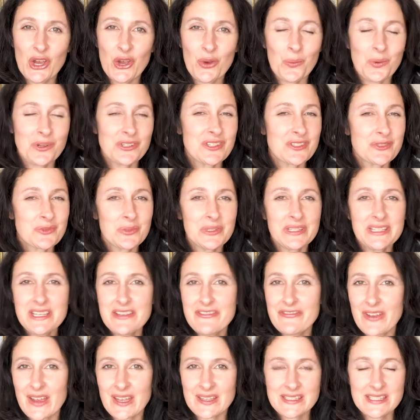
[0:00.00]
which is really a
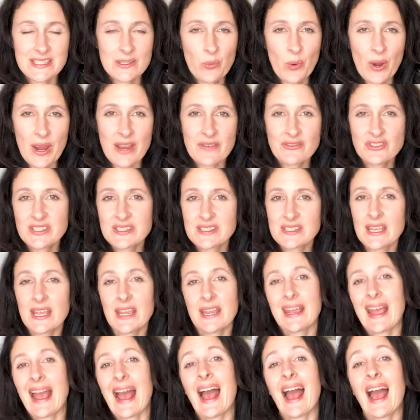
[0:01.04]
fancy way of just
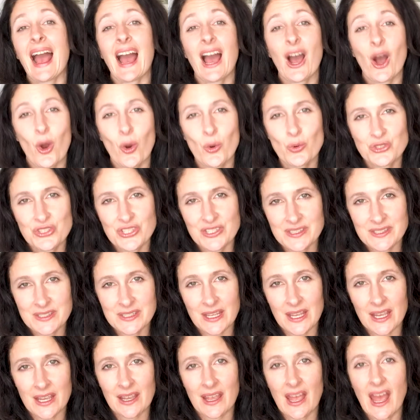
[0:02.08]
saying how to
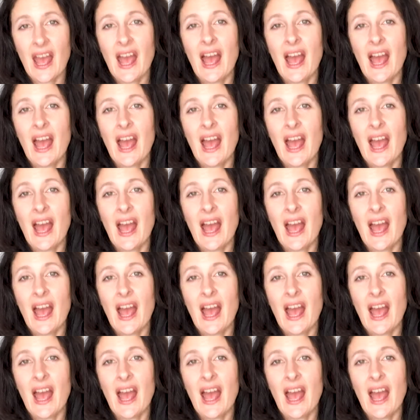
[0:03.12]
sing,